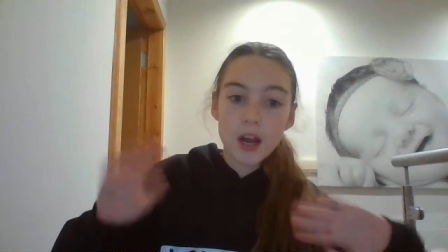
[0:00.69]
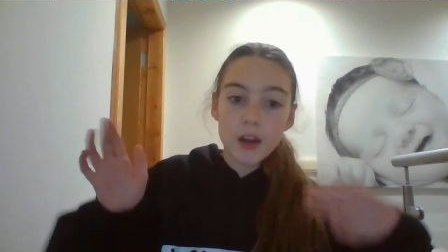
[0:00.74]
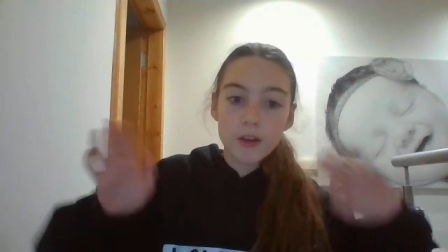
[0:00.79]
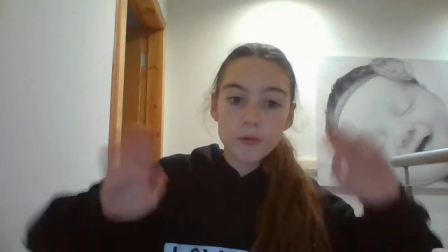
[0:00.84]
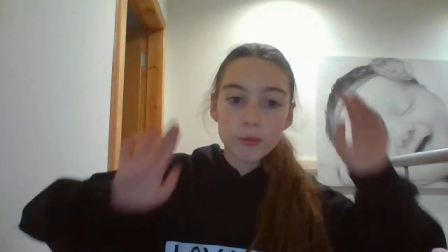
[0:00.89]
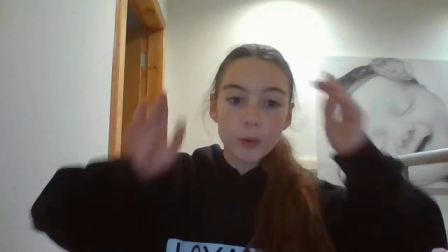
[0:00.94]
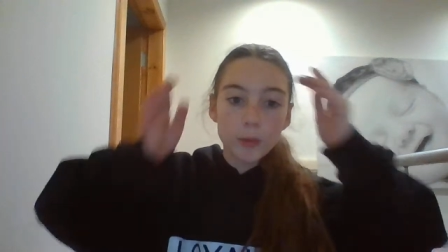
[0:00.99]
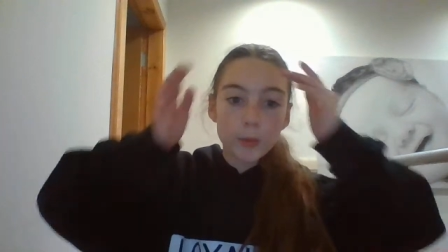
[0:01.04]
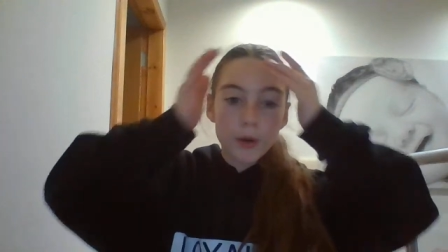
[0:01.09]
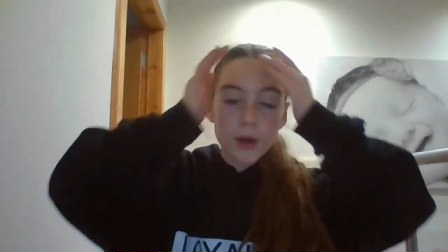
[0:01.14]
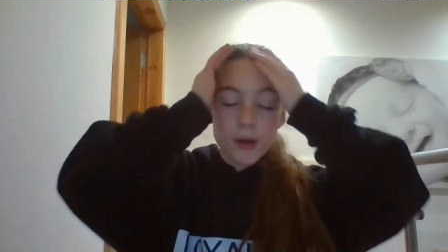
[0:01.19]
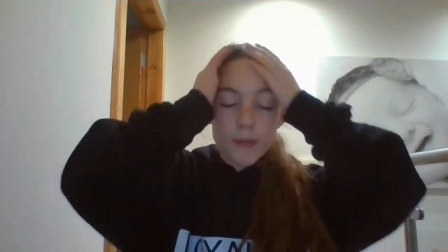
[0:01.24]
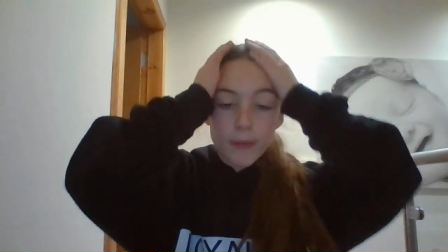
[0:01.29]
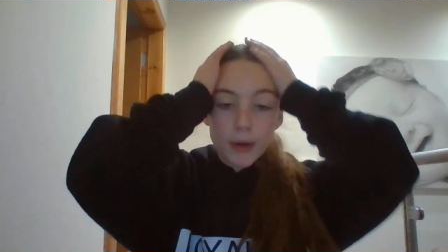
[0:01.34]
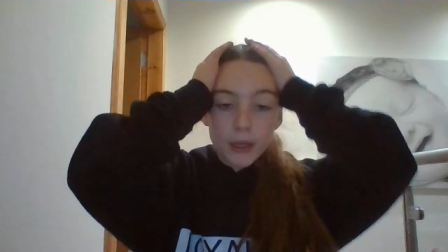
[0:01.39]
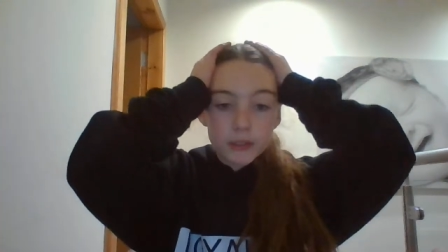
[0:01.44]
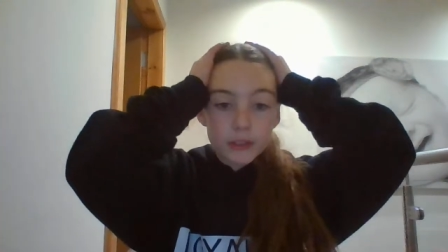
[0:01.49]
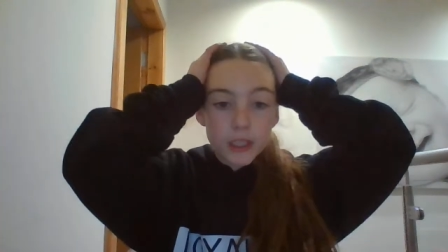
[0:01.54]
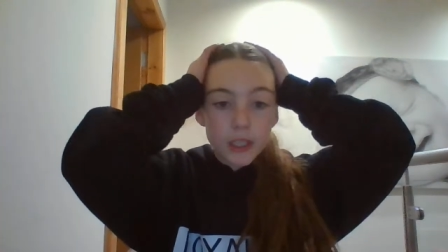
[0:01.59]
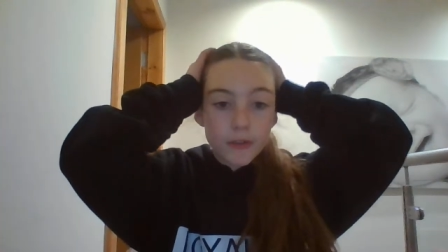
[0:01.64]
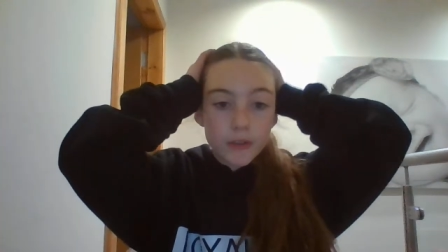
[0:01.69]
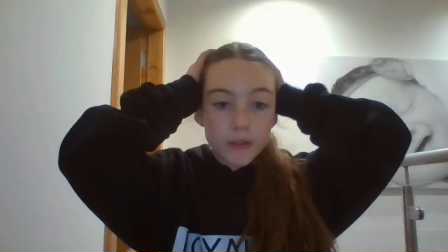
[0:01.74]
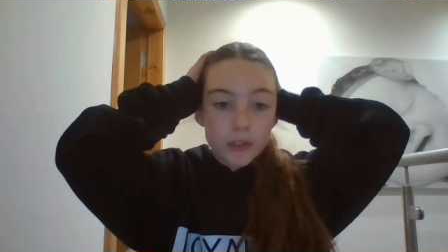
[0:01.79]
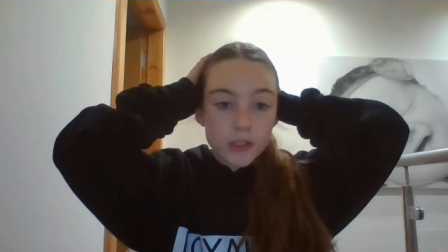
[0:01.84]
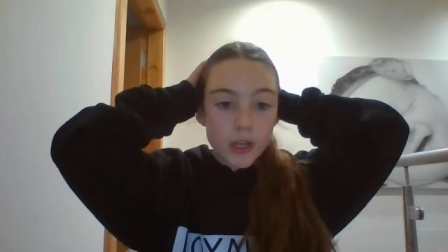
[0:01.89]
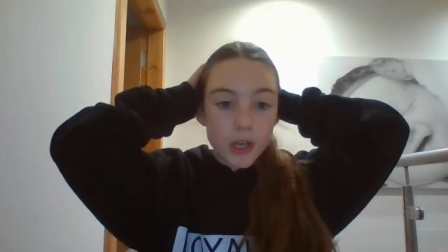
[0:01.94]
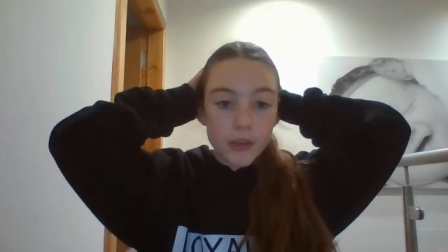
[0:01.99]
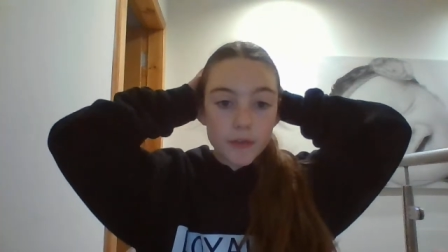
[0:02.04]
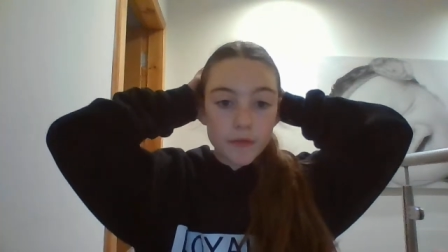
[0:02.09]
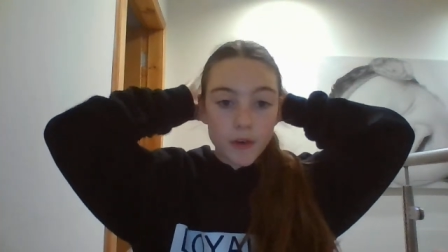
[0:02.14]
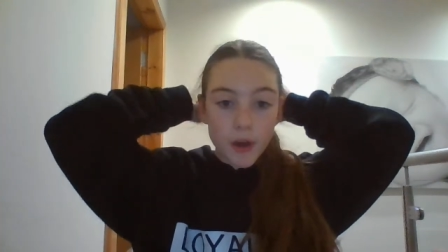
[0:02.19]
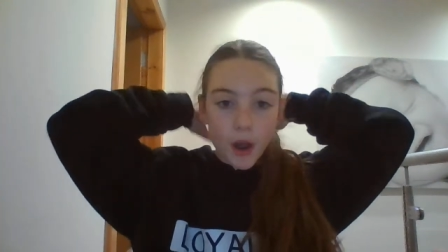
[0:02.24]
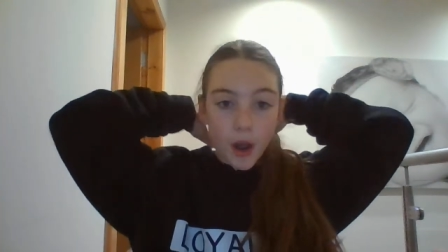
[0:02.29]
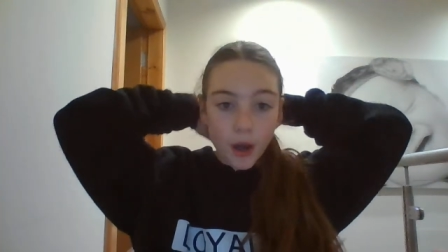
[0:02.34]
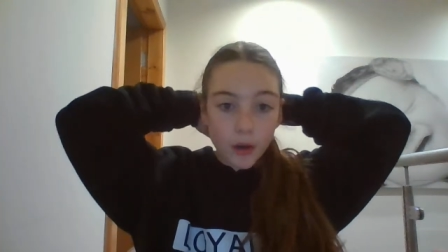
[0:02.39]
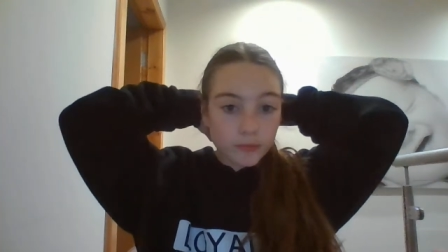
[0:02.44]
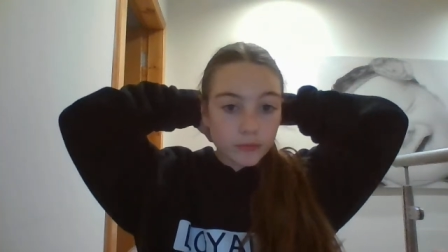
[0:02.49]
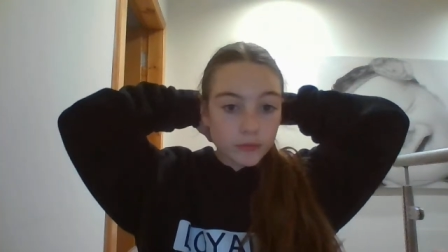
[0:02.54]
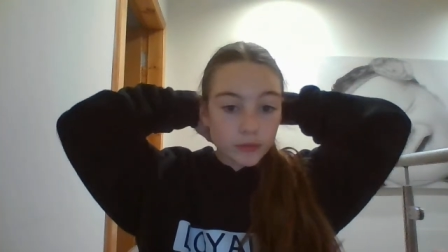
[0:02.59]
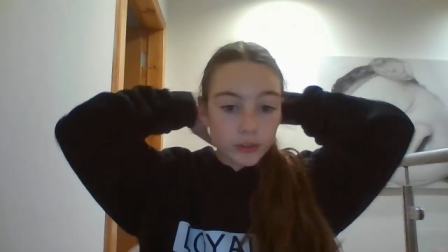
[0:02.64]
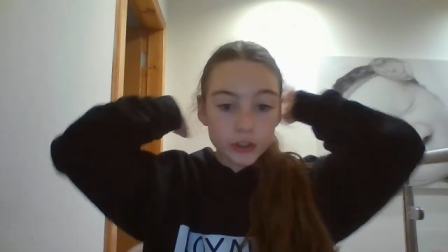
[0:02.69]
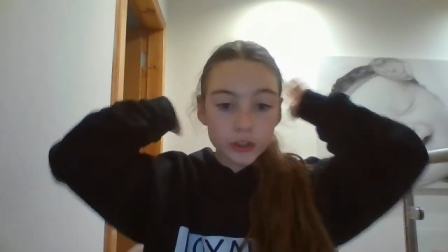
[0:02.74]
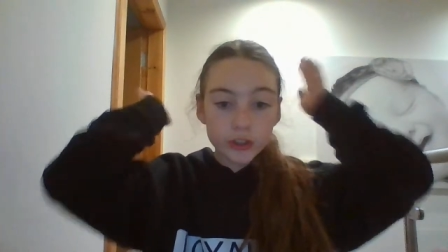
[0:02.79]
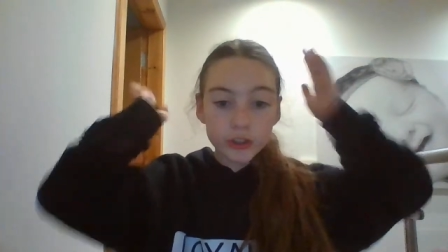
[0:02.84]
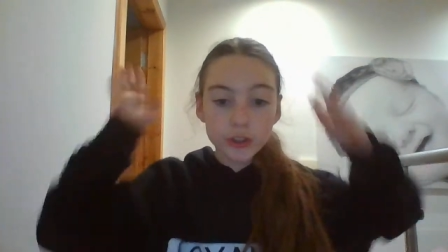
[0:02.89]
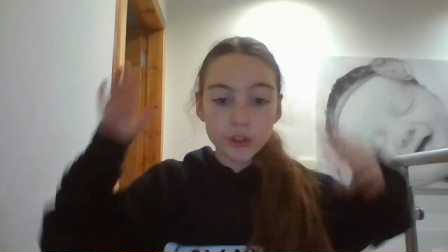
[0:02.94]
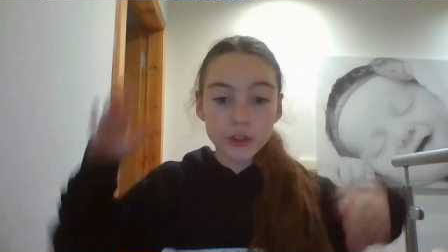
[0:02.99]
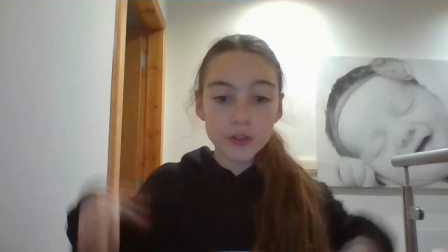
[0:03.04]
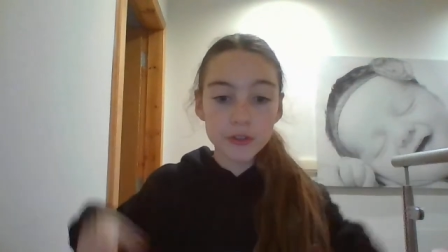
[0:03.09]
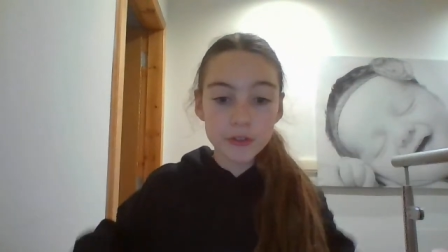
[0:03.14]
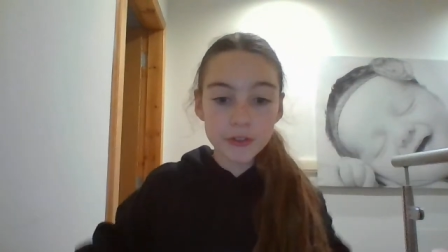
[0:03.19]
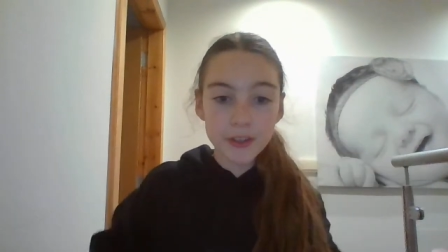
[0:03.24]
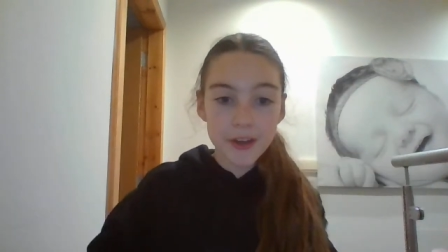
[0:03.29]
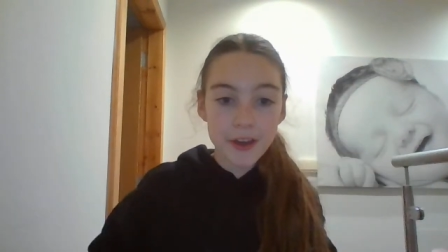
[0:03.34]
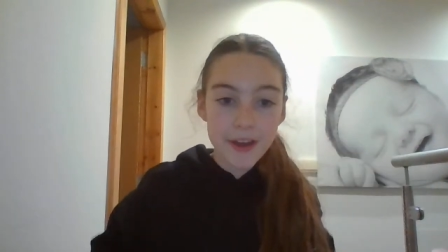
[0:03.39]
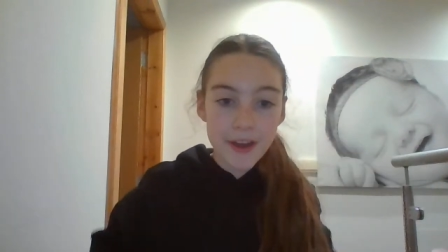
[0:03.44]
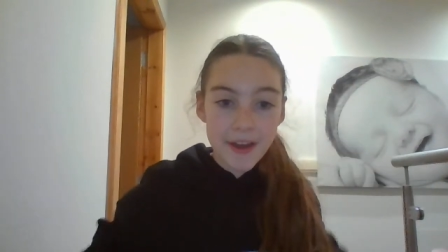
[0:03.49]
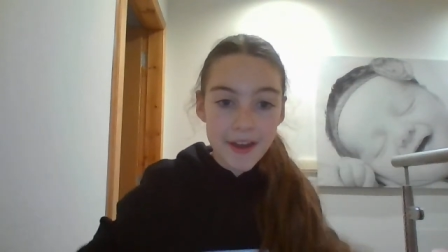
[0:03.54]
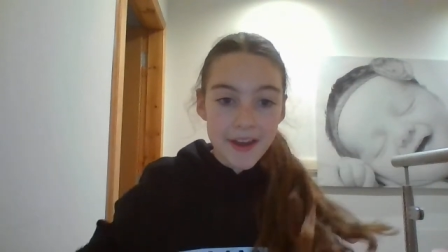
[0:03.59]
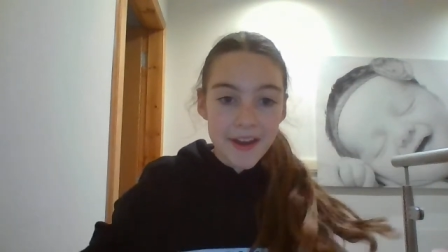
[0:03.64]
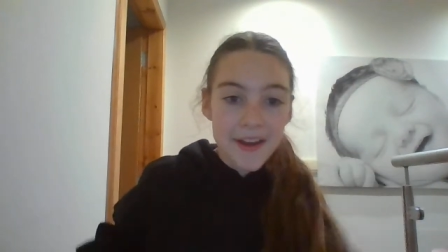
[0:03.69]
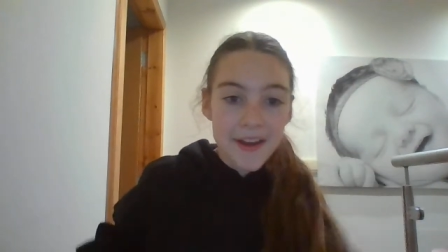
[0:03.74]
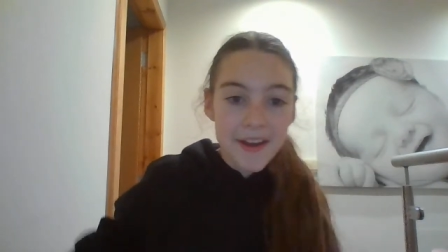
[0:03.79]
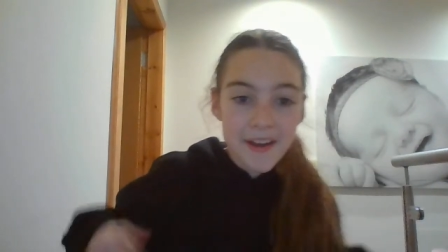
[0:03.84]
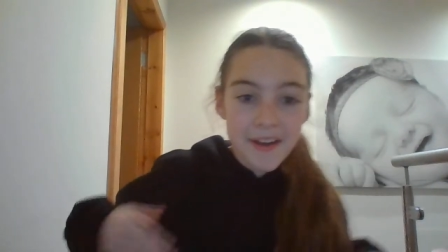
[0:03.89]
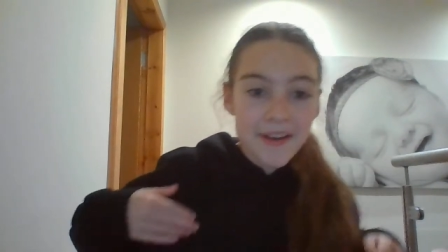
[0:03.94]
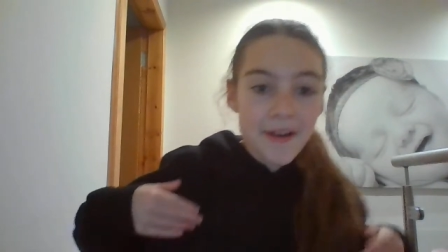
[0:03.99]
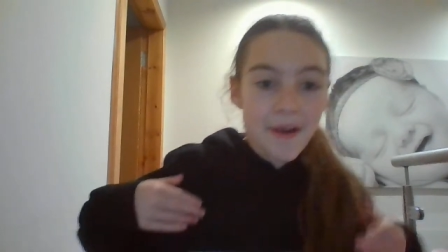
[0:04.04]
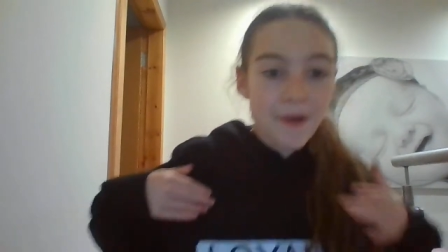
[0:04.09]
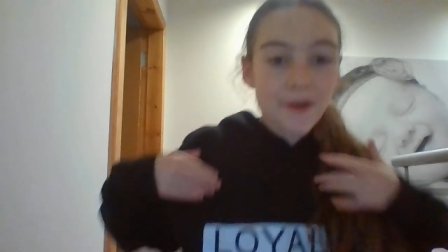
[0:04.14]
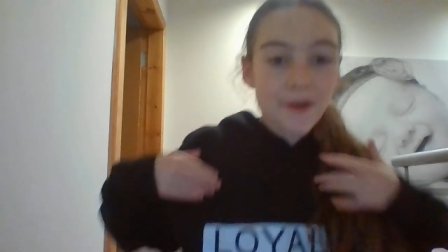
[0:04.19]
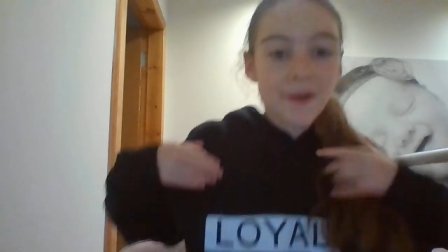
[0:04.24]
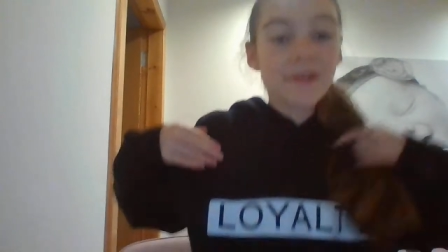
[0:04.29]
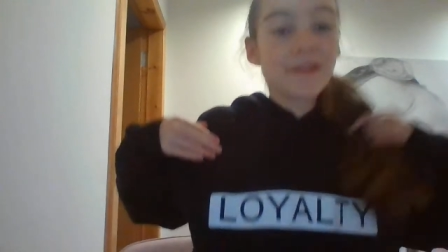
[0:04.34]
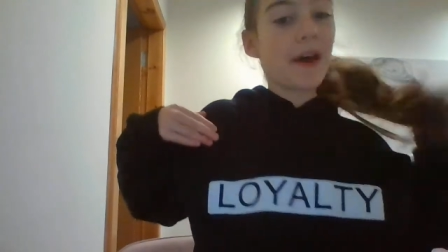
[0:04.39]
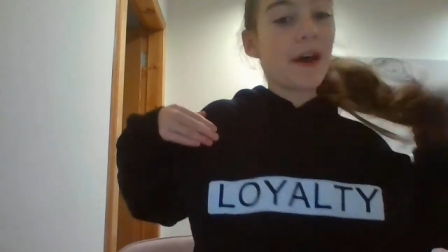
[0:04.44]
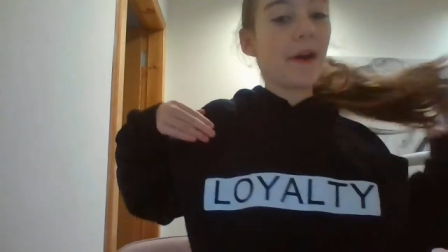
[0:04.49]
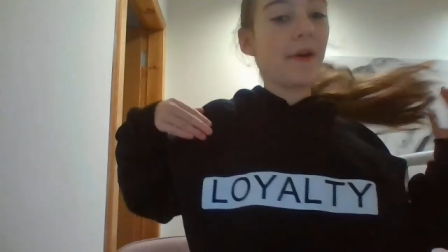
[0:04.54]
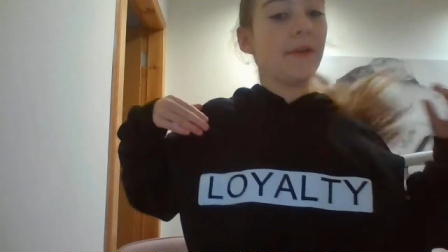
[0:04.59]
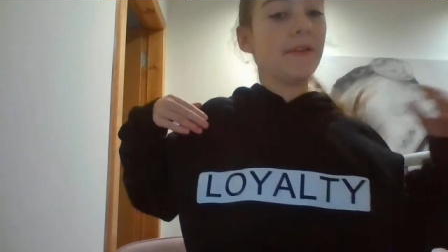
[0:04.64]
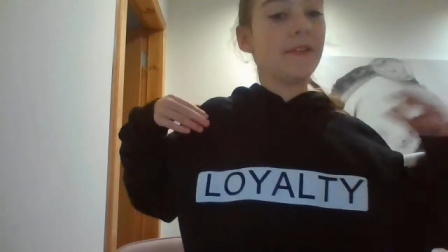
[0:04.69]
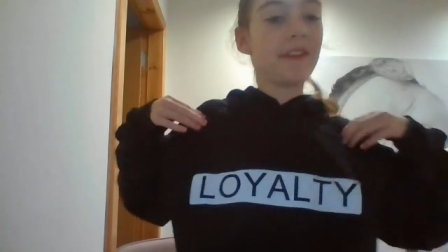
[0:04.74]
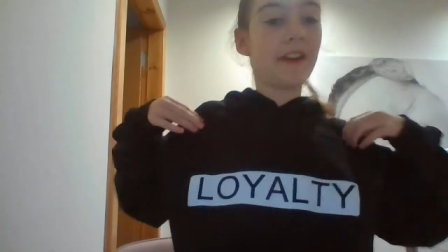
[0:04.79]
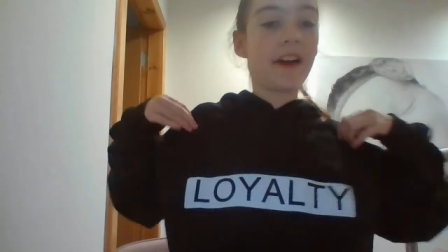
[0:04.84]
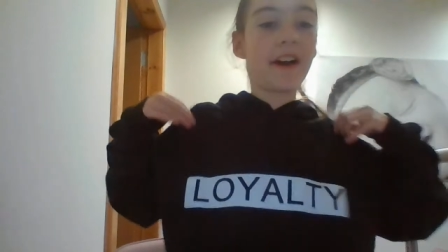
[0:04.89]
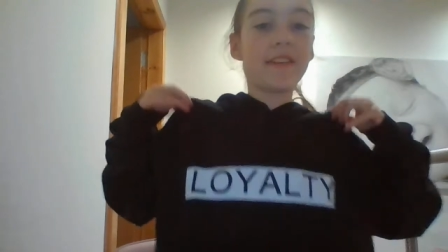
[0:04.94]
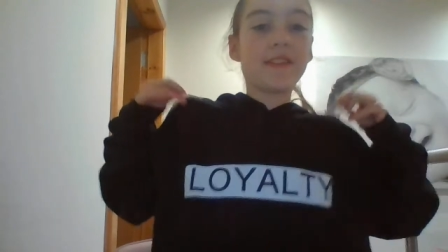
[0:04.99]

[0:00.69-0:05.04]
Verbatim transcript: everyone, welcome back to Ava's Life. Um, excuse all the outfit.